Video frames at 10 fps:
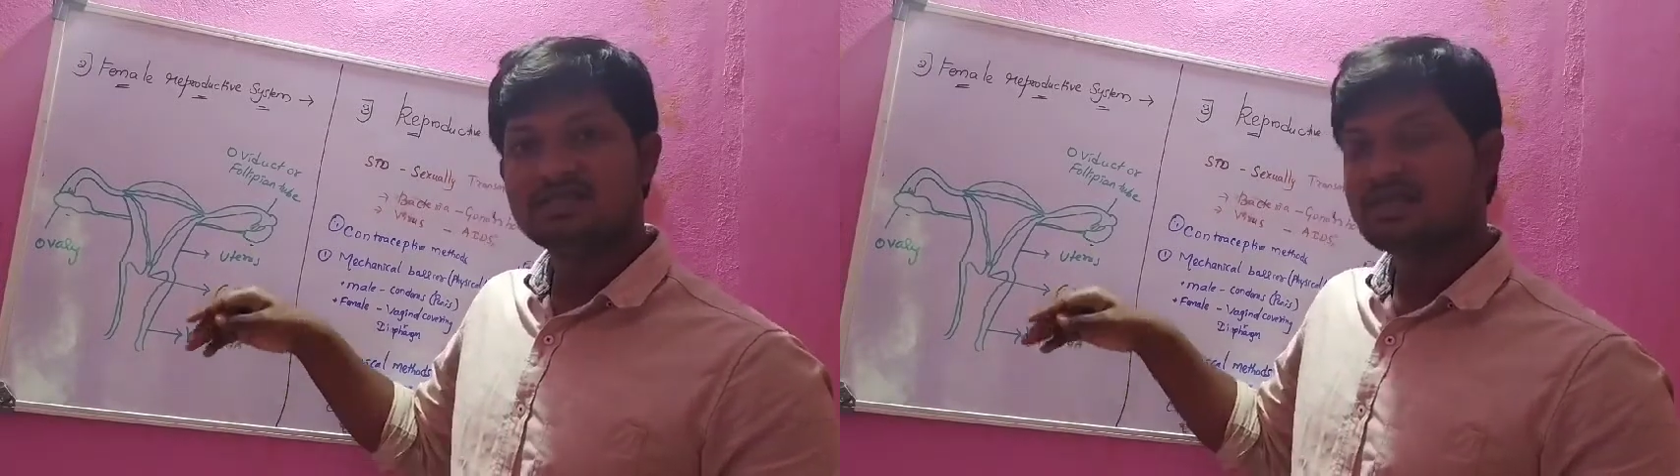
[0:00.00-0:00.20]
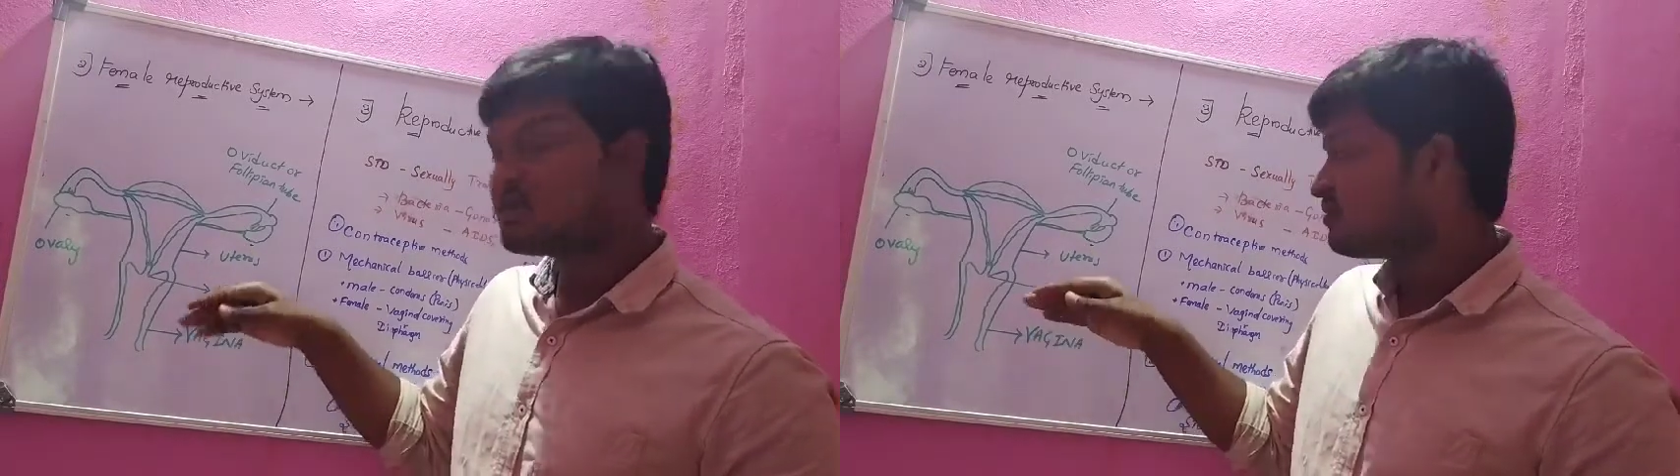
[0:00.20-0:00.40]

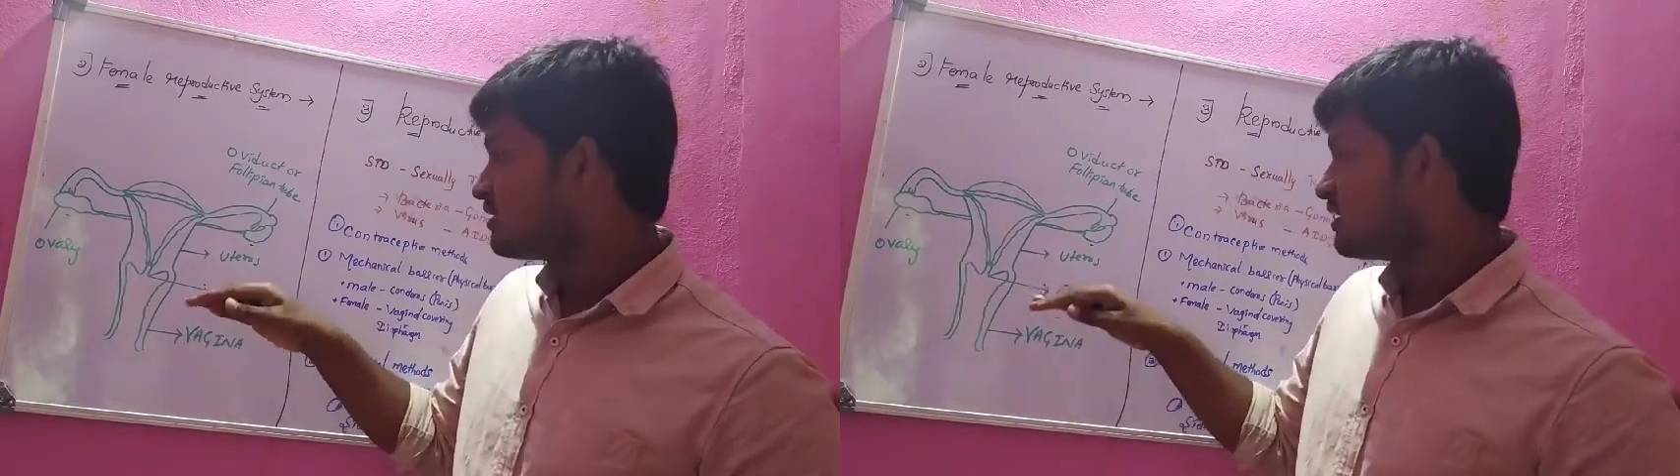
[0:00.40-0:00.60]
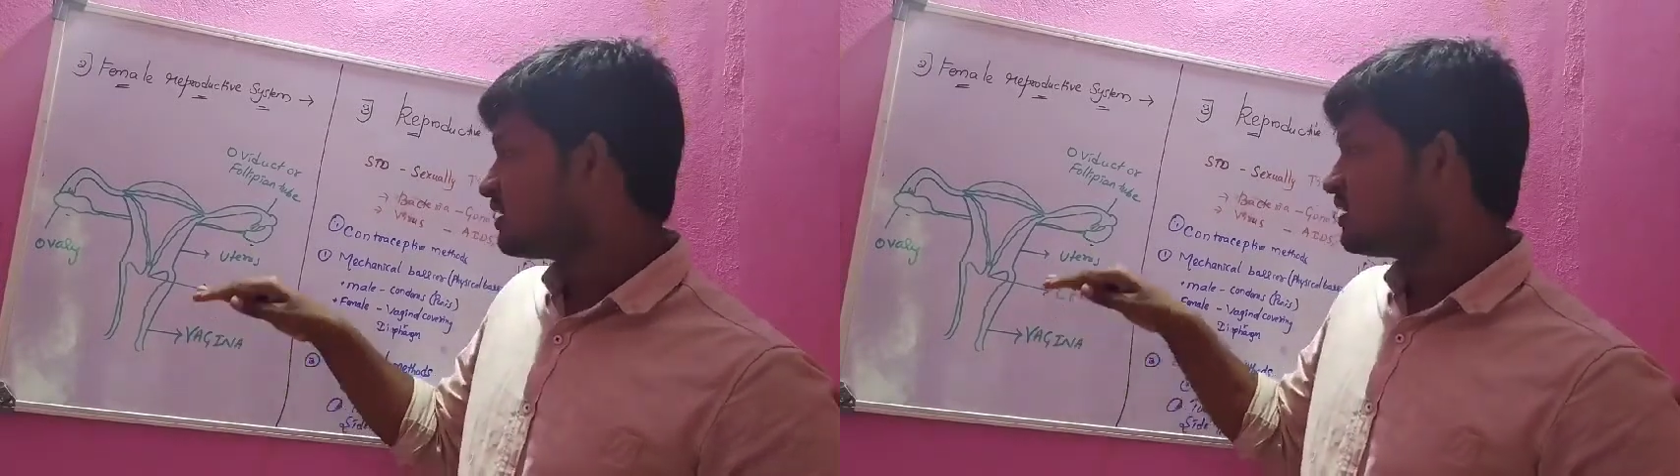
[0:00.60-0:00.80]
said to
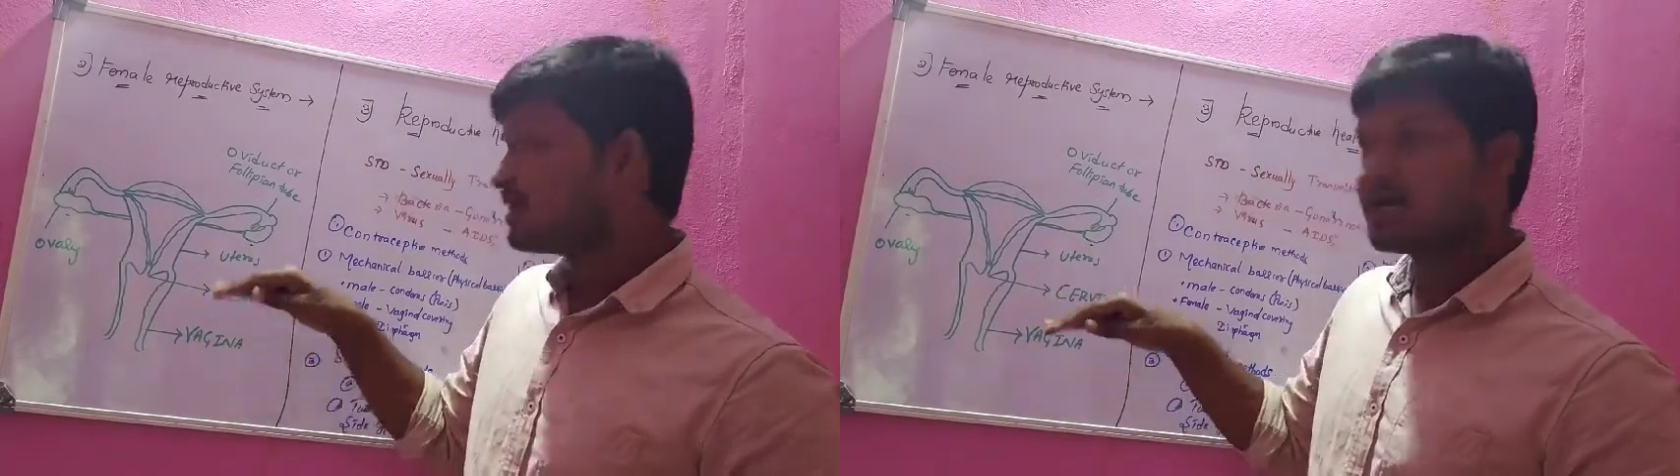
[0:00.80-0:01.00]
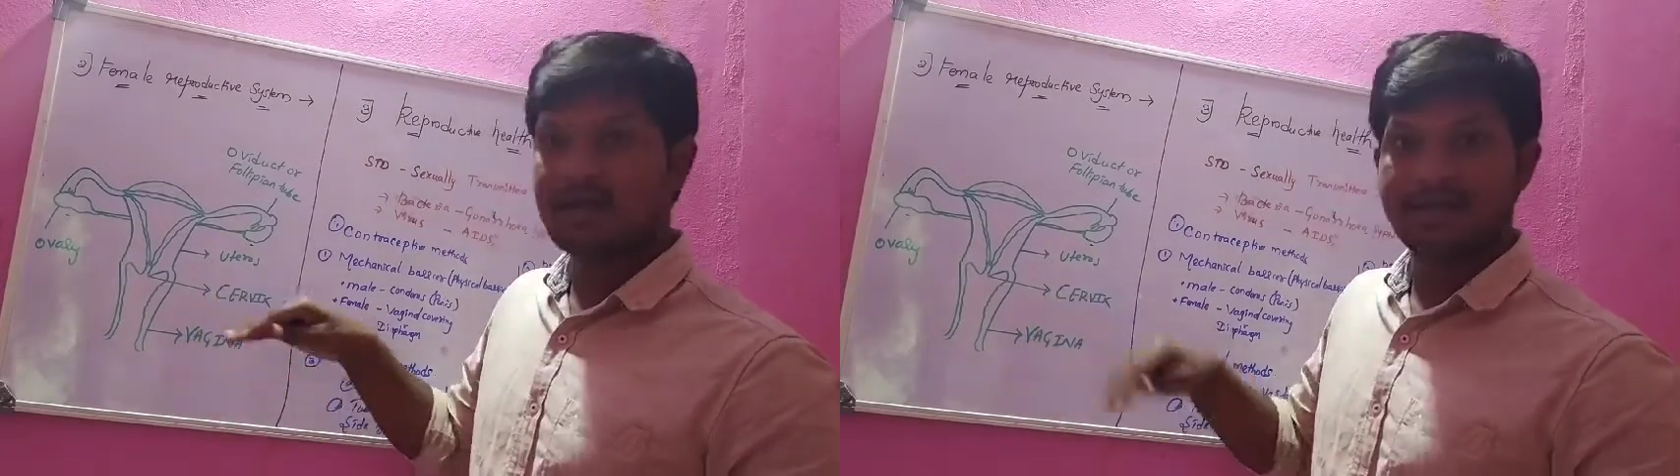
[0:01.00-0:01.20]
be
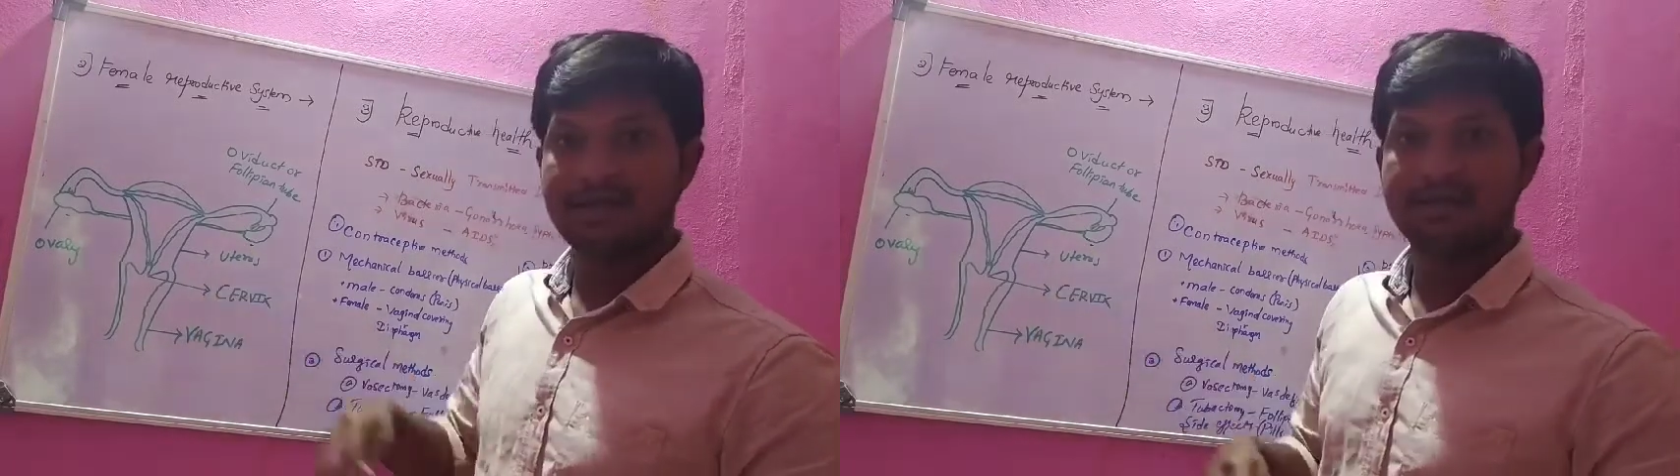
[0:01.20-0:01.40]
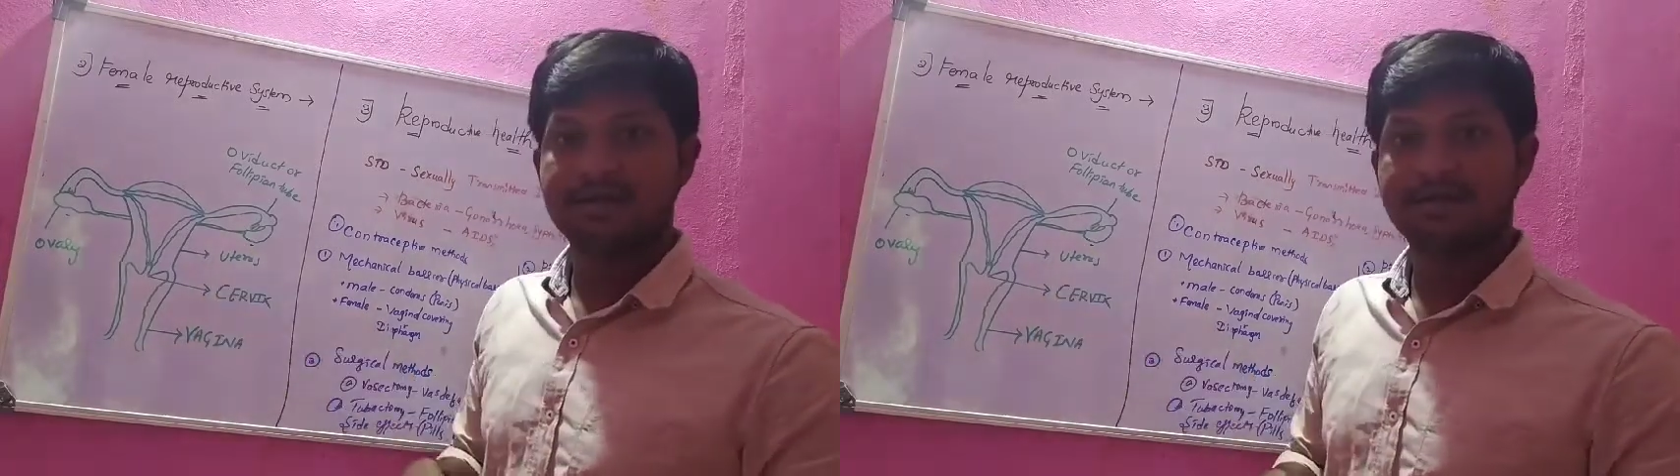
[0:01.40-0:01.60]

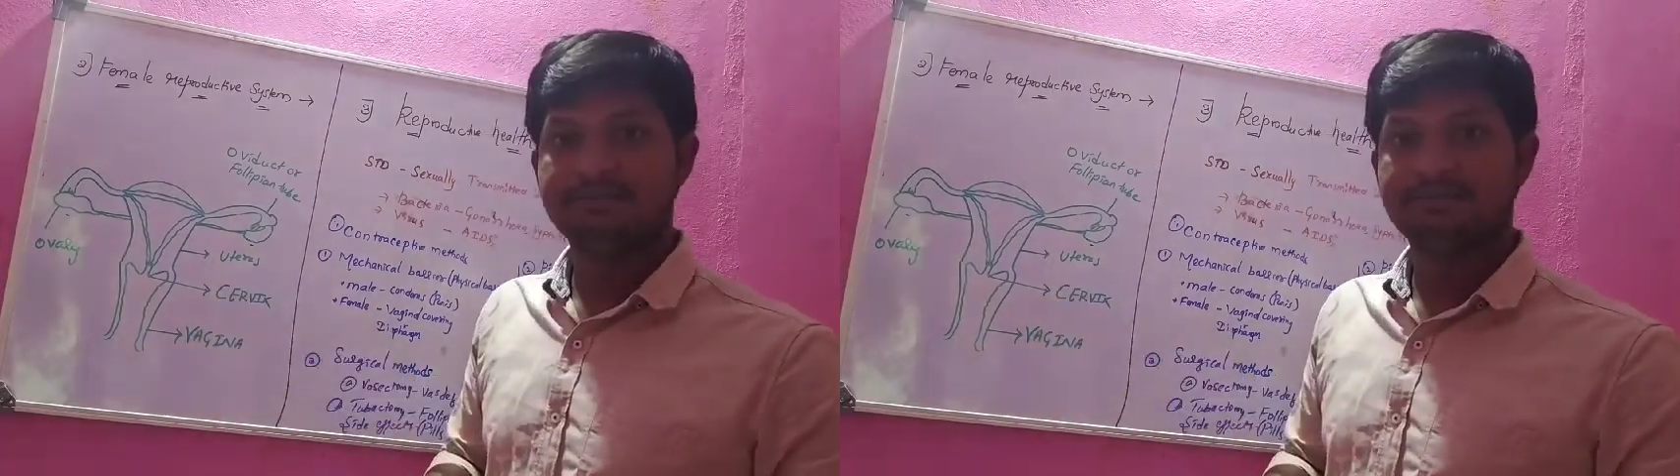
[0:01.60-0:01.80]
connected.